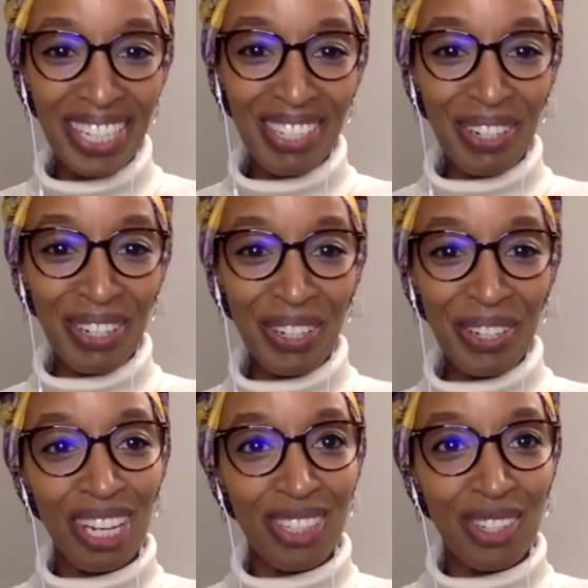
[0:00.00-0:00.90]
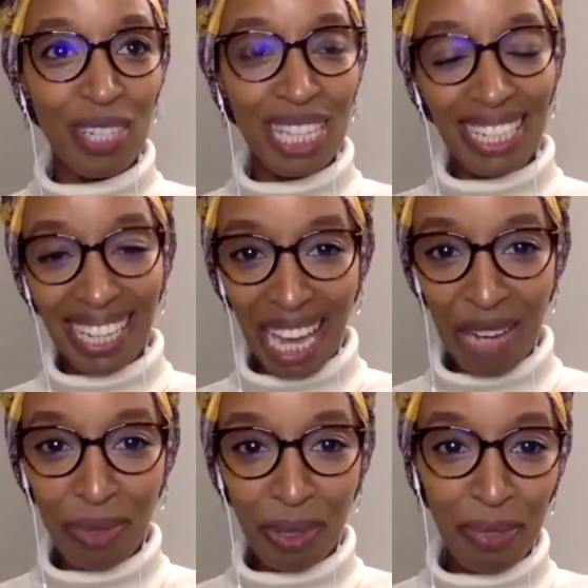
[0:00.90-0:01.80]
So, it's always like a
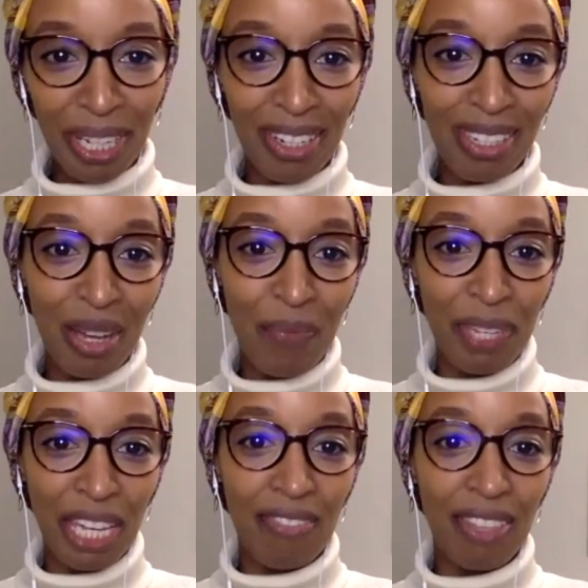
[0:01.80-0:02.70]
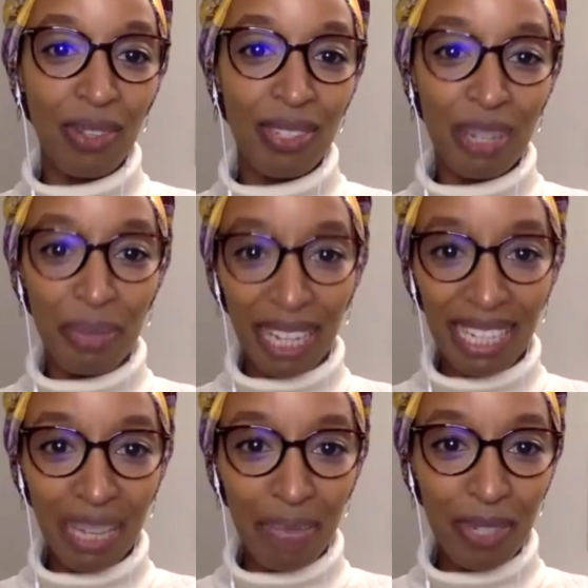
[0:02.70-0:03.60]
gamble, because even though someone
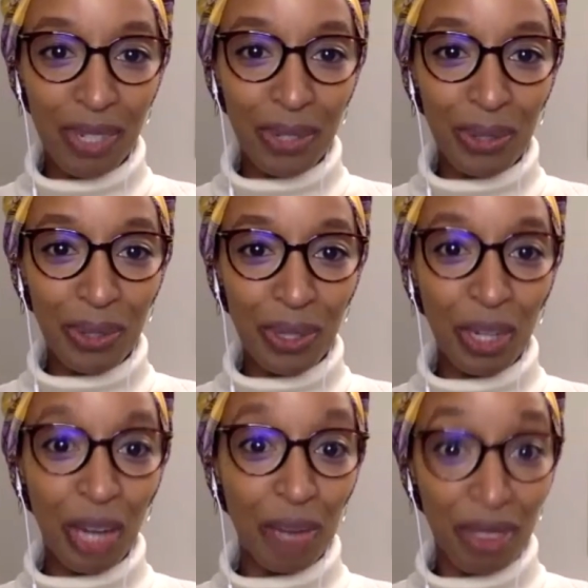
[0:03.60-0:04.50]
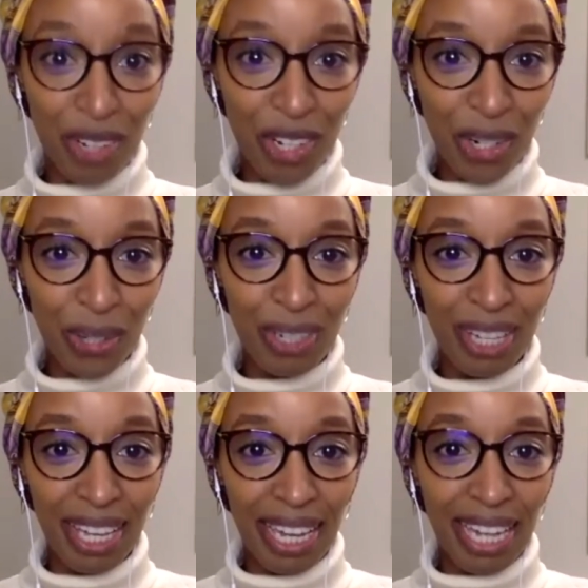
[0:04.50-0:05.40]
accepts to come on the show,
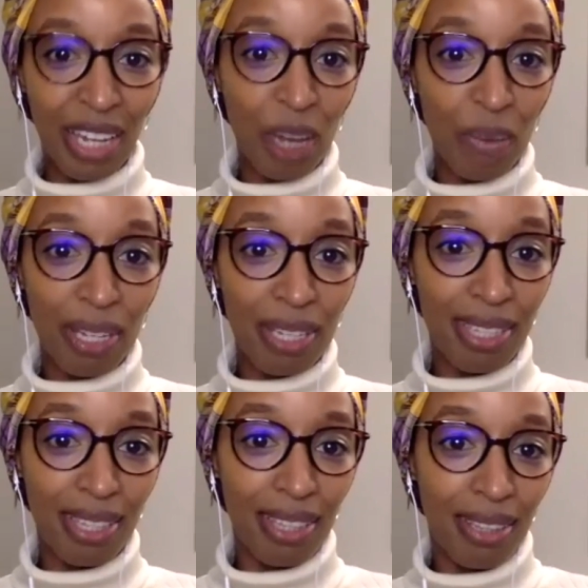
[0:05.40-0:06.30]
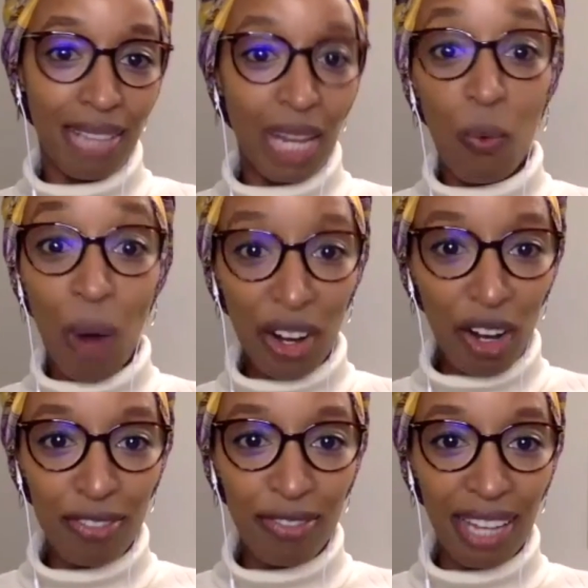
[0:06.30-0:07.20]
it can be this like
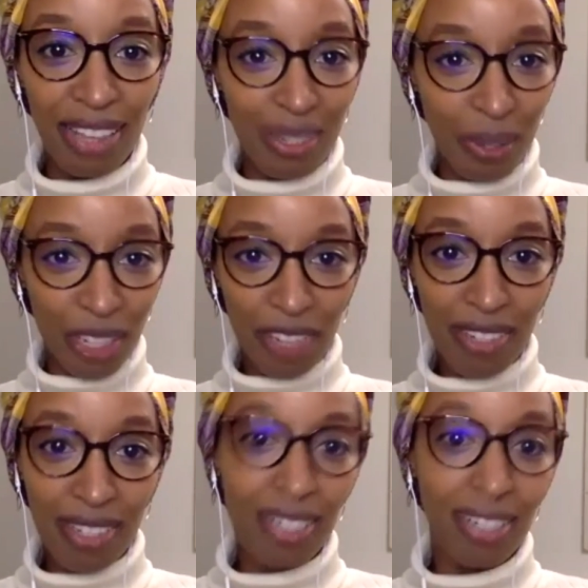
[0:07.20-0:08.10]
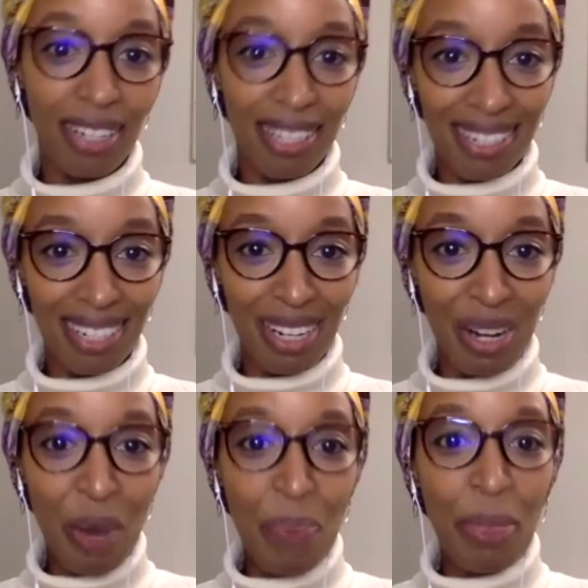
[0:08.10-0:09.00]
one-off and it's all conversation and it's
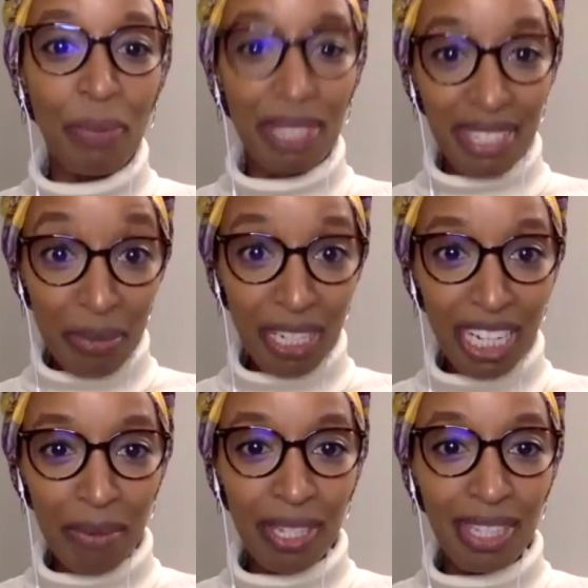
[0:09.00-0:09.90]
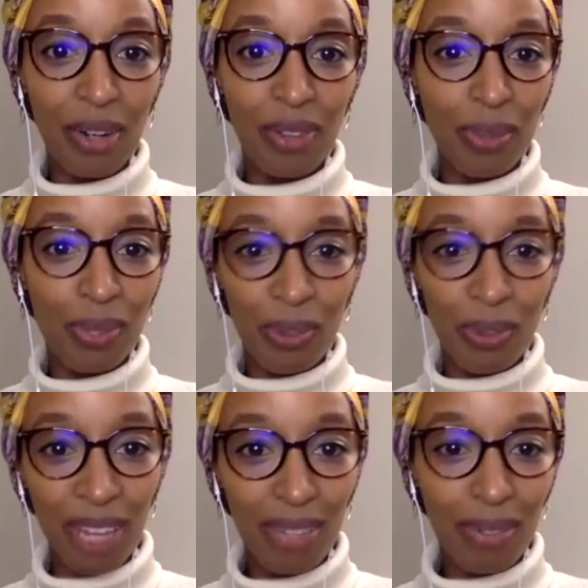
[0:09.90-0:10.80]
done. But sometimes it's, oh, this was
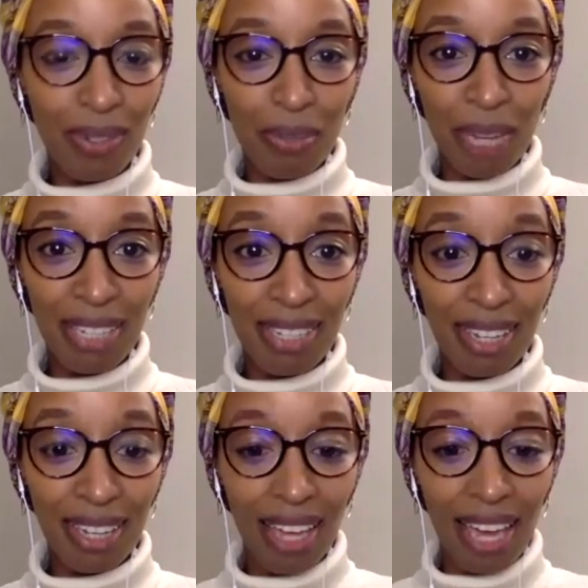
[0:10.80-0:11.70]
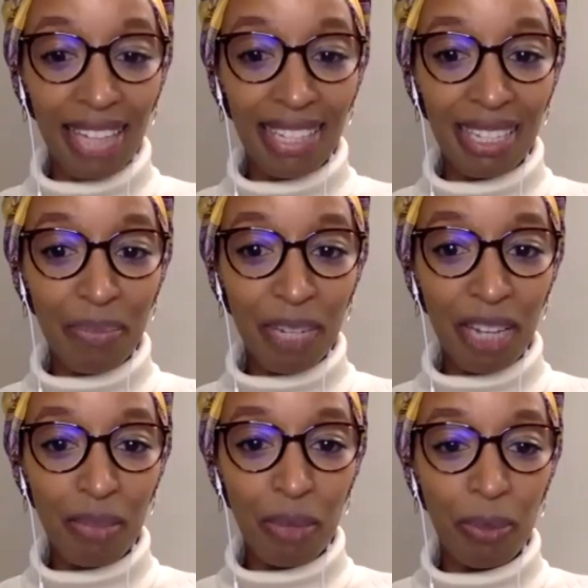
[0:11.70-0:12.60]
great, this was amazing. And
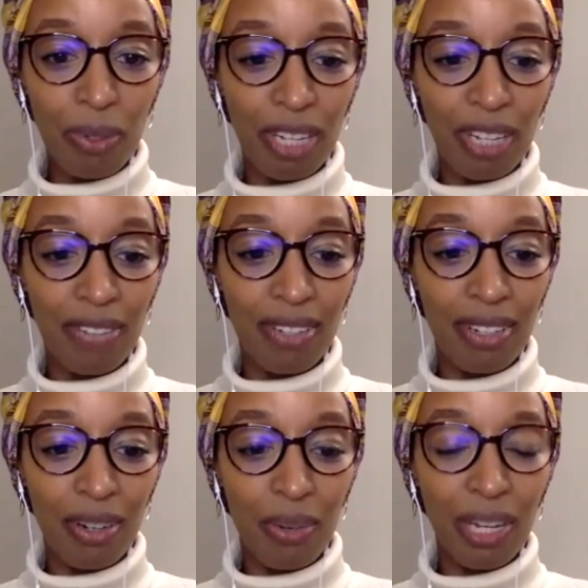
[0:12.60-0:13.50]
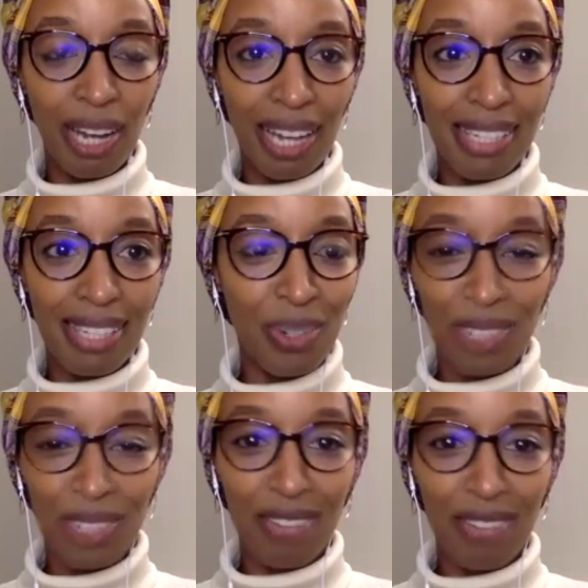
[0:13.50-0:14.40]
sometimes people even realize, my
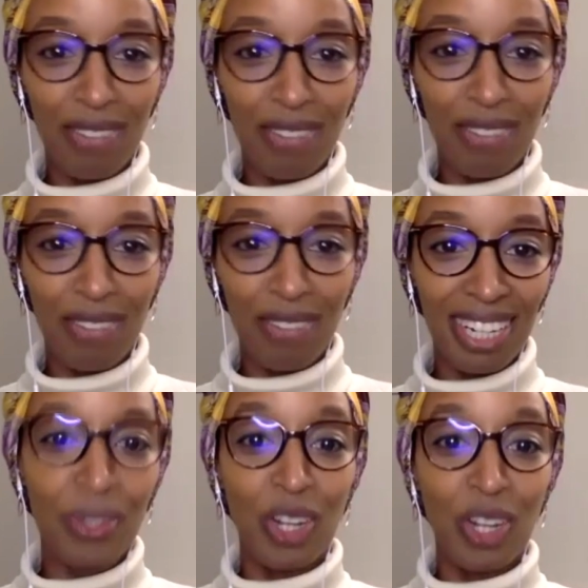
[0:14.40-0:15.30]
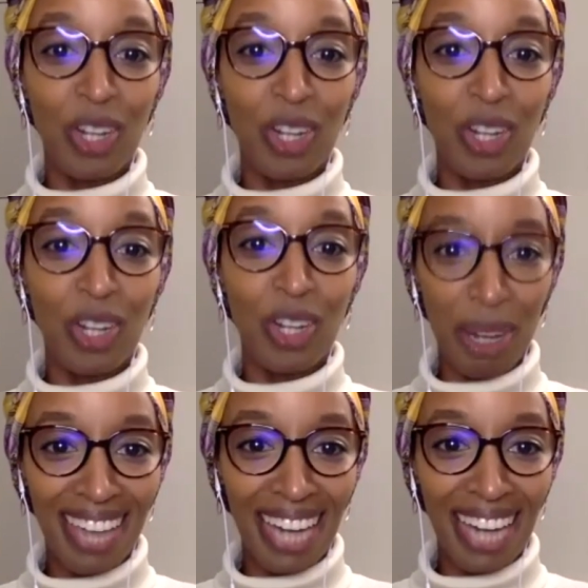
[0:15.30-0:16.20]
God, through this conversation, I didn't know I was
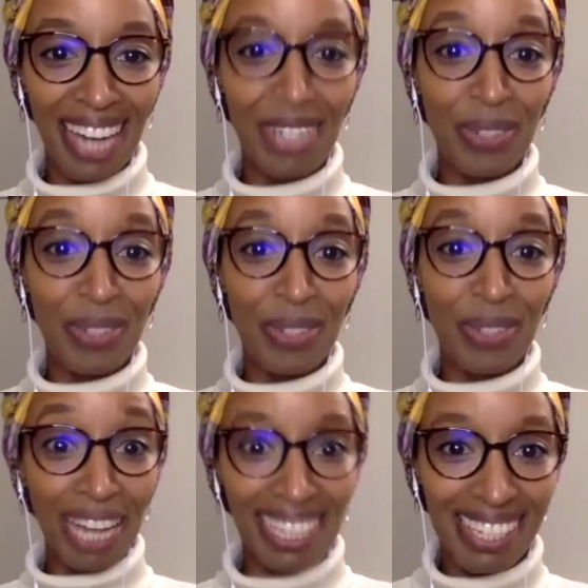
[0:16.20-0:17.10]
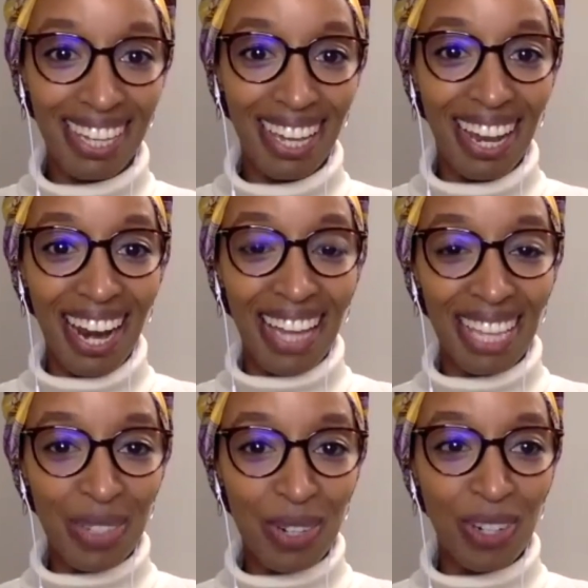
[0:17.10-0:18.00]
going to talk about this. I didn't know it's going to be
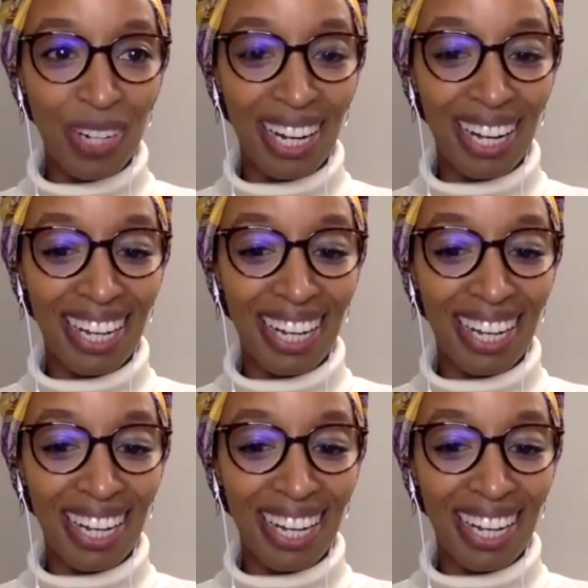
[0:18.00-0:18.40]
like this.